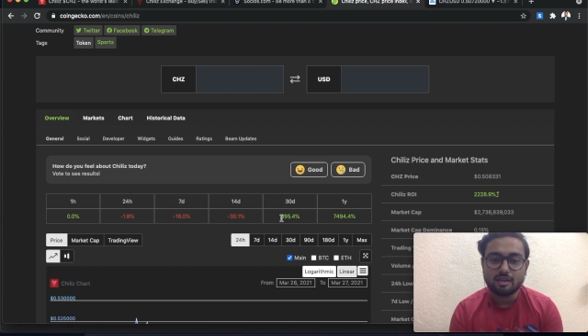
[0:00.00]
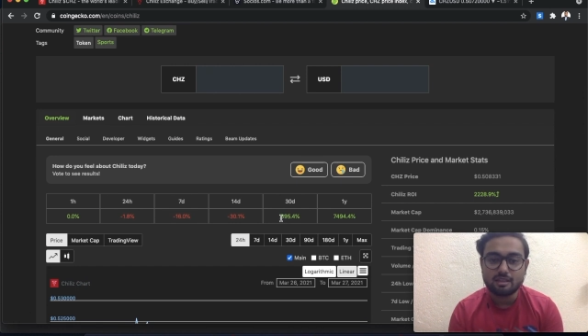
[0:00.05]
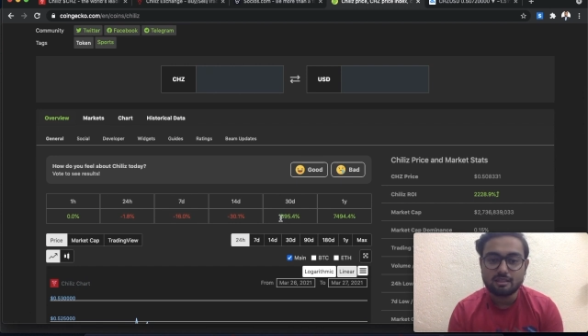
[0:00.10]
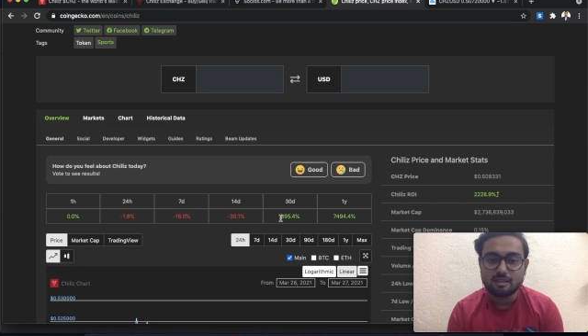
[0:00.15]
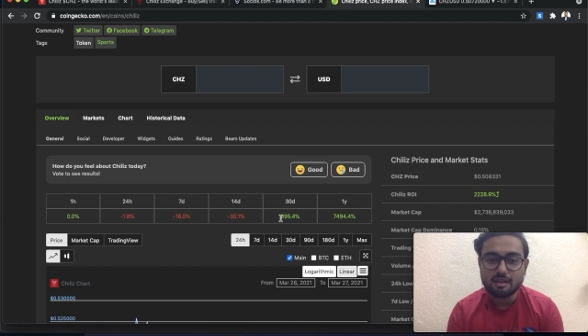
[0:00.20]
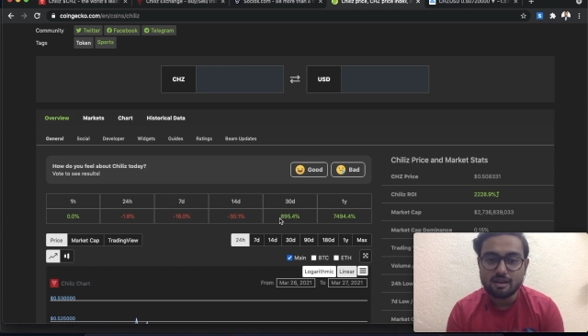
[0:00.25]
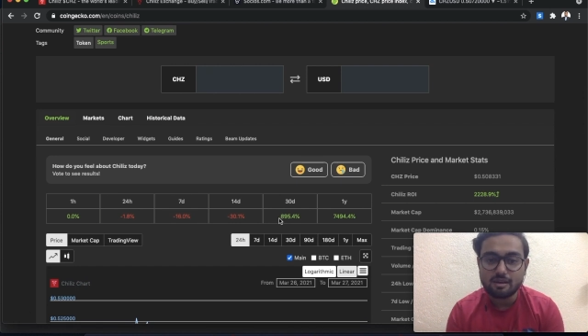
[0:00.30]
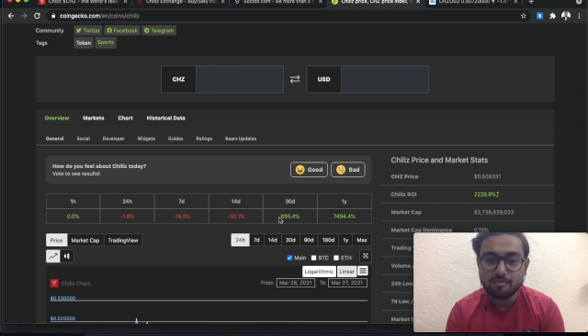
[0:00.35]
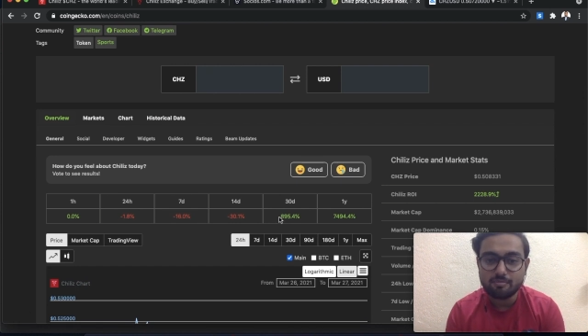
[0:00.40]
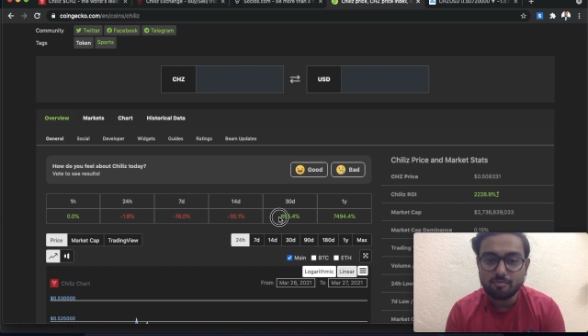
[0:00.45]
in
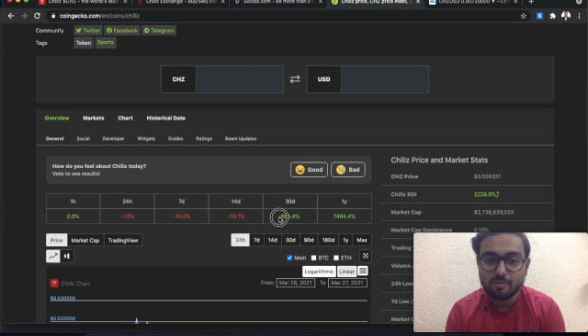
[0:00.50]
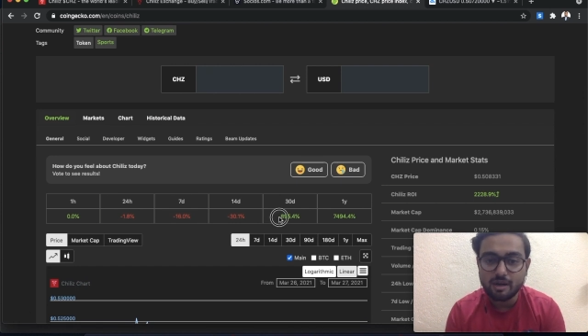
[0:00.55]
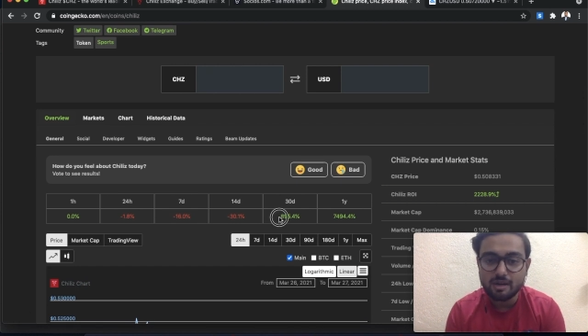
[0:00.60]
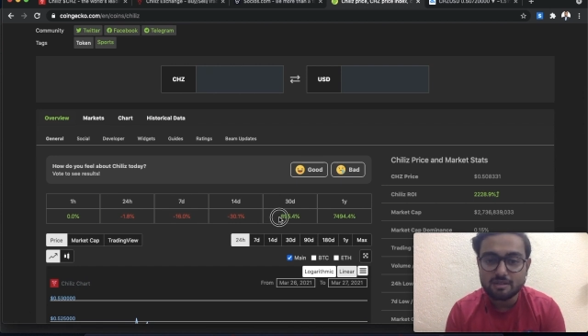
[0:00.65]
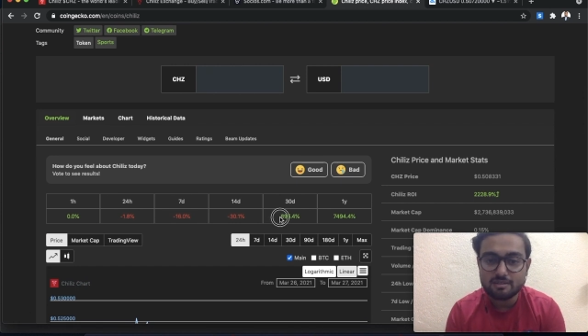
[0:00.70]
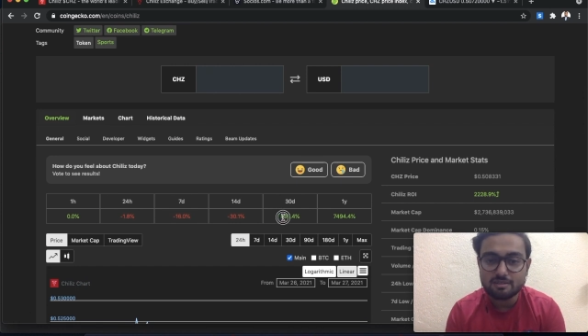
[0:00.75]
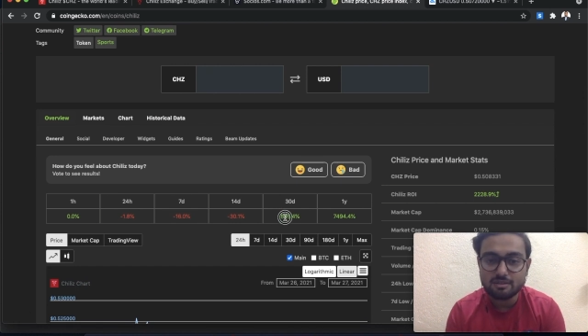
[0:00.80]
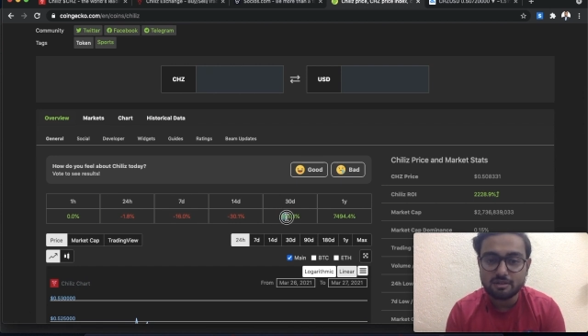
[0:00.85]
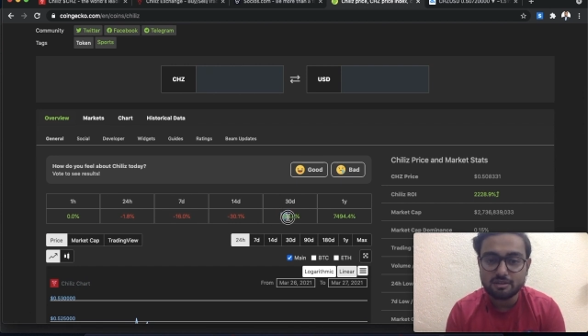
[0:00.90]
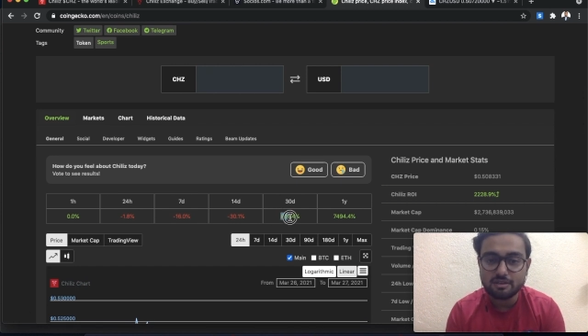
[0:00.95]
the
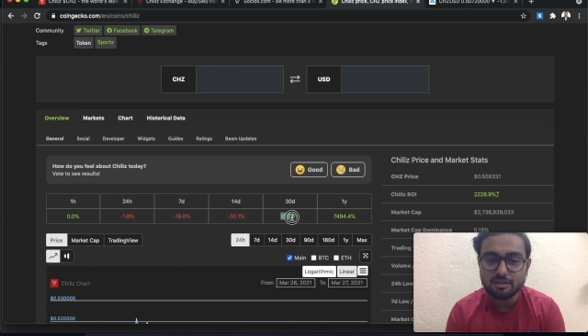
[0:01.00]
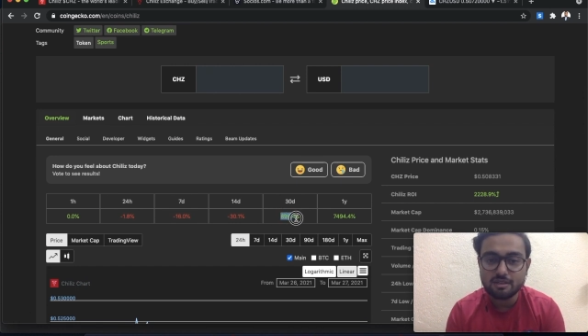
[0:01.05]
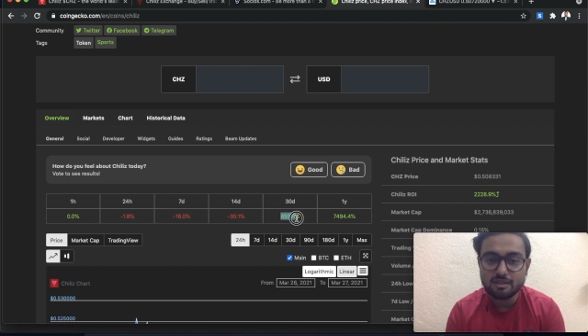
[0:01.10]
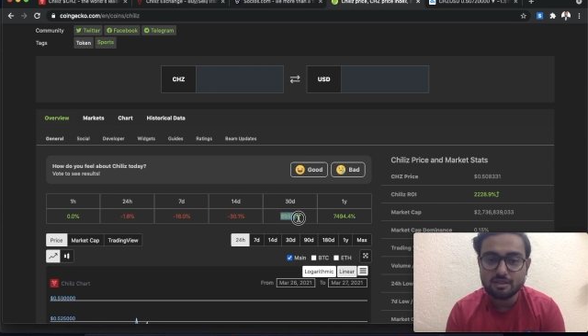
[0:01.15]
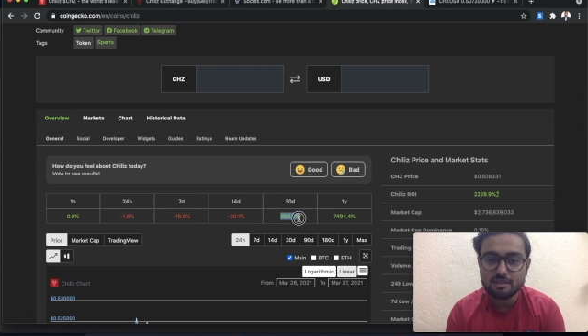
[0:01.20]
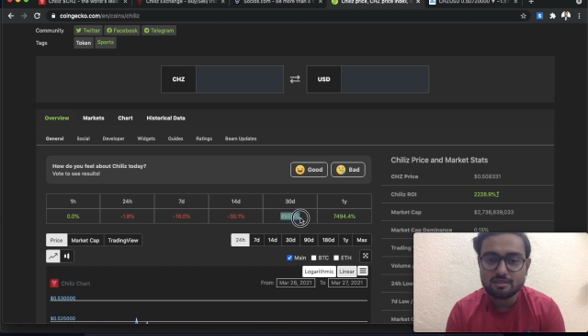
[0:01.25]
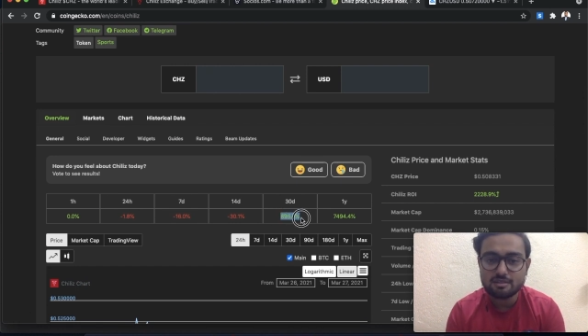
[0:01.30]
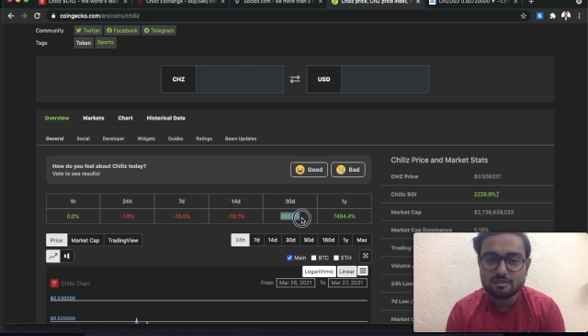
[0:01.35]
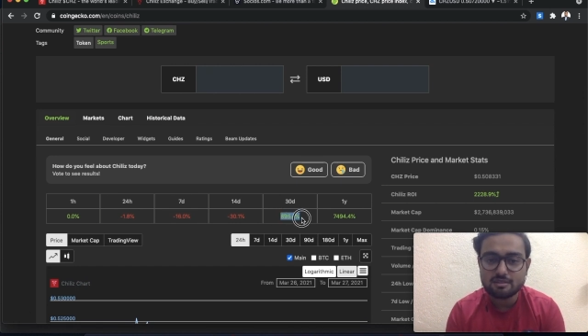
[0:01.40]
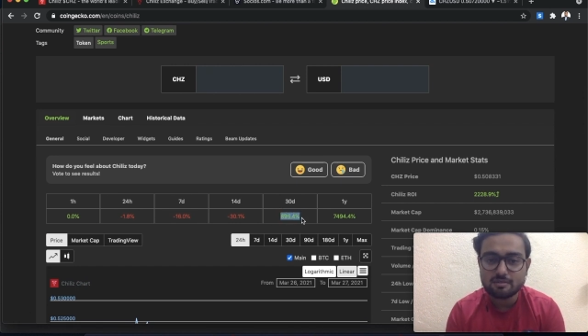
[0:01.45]
past 30
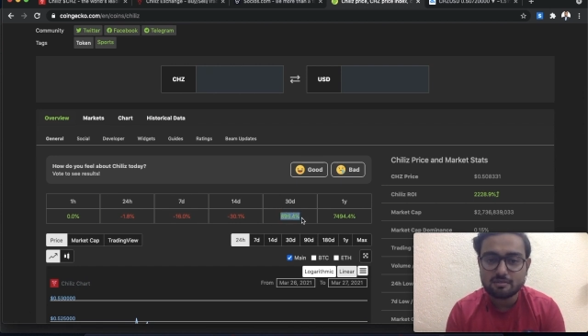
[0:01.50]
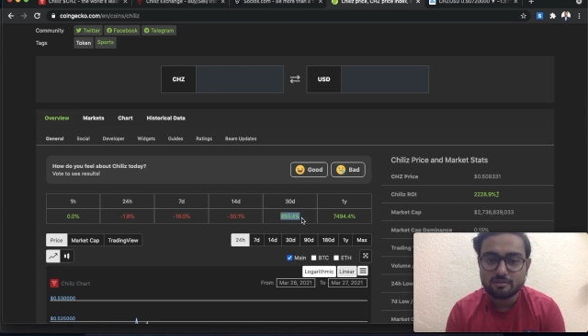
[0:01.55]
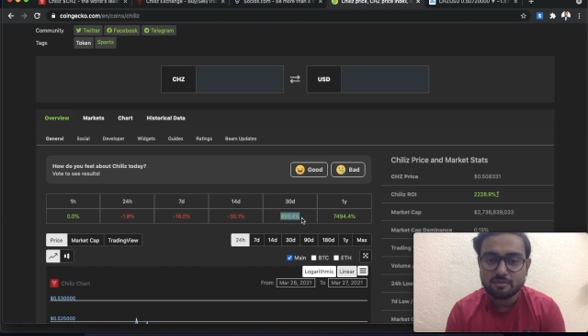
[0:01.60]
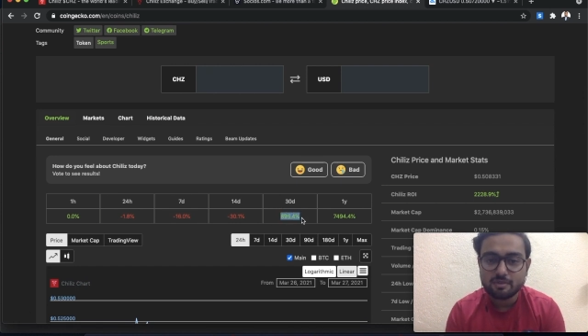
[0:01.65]
days